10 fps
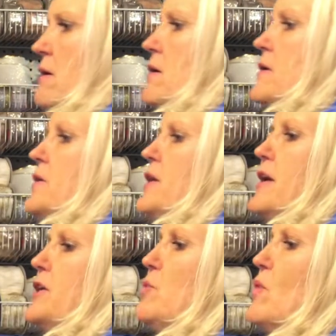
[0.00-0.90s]
And
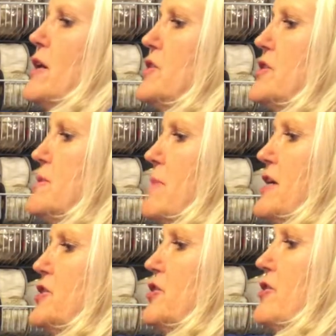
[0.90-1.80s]
then you want to just
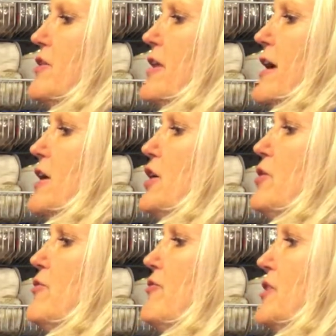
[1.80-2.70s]
make sure that
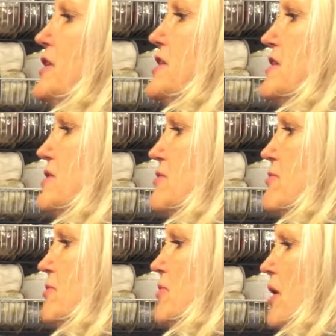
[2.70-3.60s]
you feed this
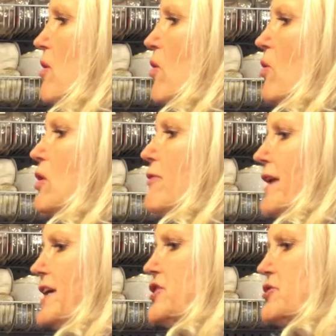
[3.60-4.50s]
through the whole
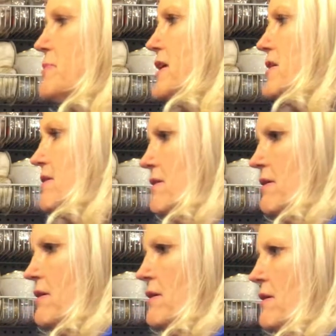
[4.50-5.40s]
arrangement
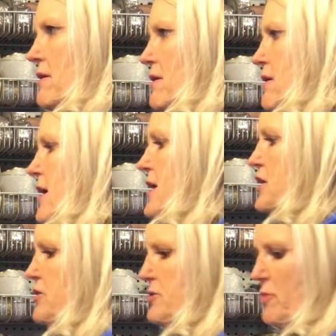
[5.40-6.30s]
and
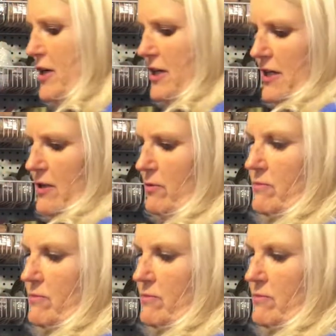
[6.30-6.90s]
you spread it out.